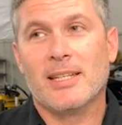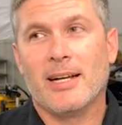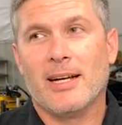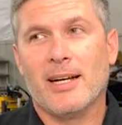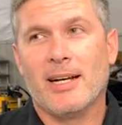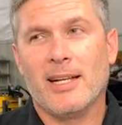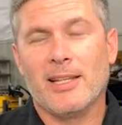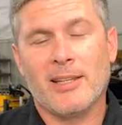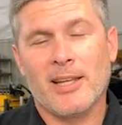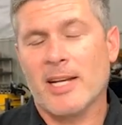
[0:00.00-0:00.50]

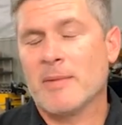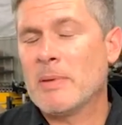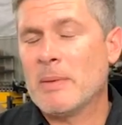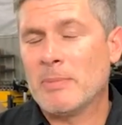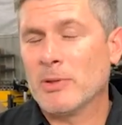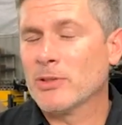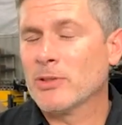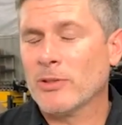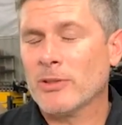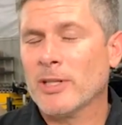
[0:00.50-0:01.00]
a lot of
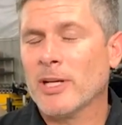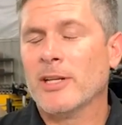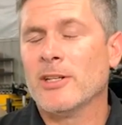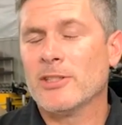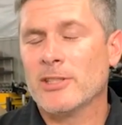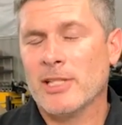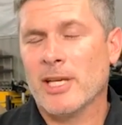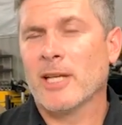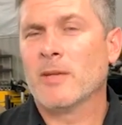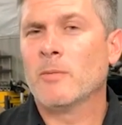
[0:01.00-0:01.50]
people don't
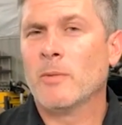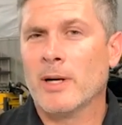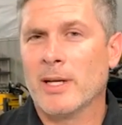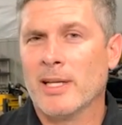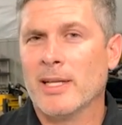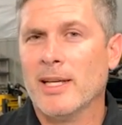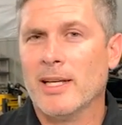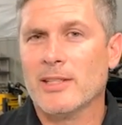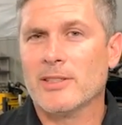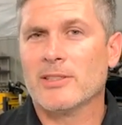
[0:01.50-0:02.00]
understand what it
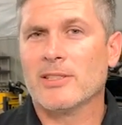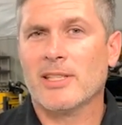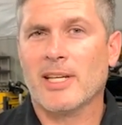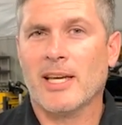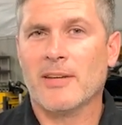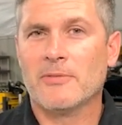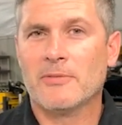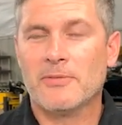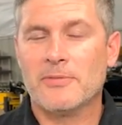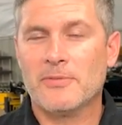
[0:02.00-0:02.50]
is,
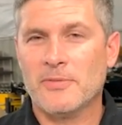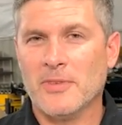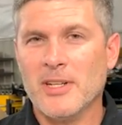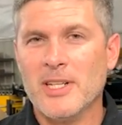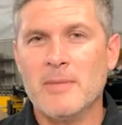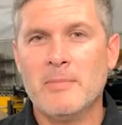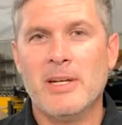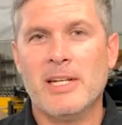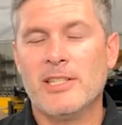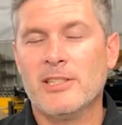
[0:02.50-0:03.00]
and
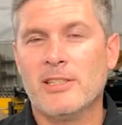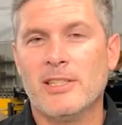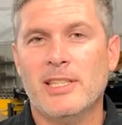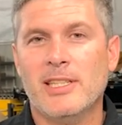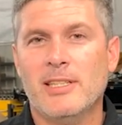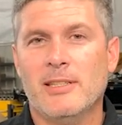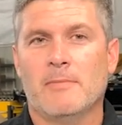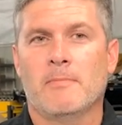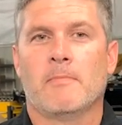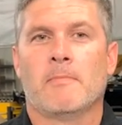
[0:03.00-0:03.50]

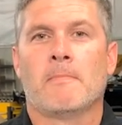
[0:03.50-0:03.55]
fundamentally,